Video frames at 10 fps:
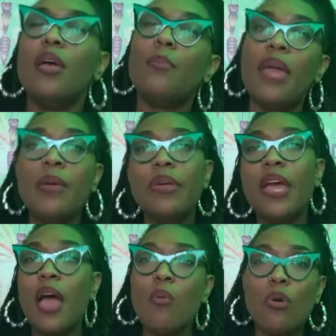
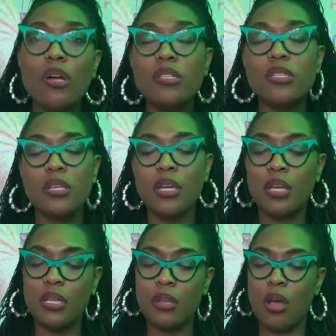maybe I want
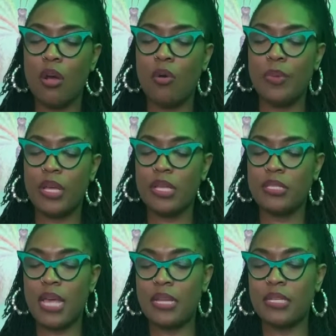to, you know,
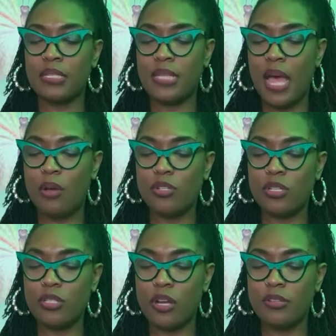because that
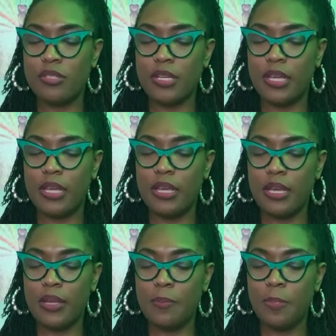nostalgia starts to kick
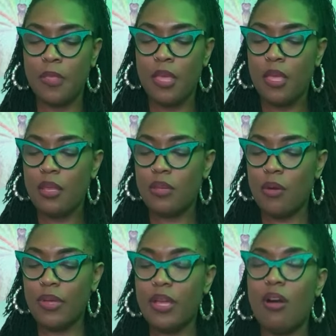in.
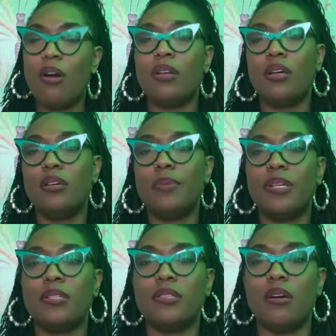Don't get caught up
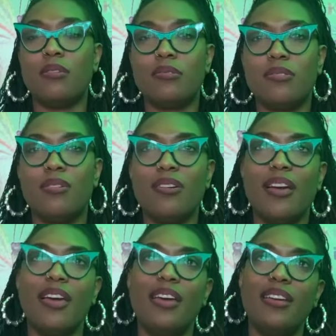in the sauce,
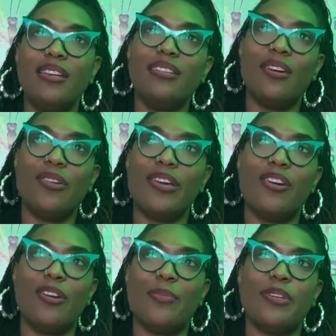okay? Don't get
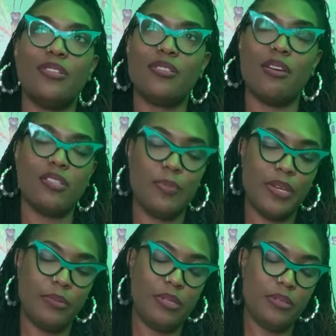caught up in the sauce,
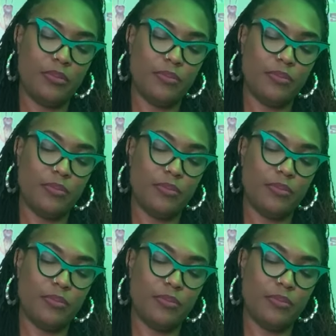baby.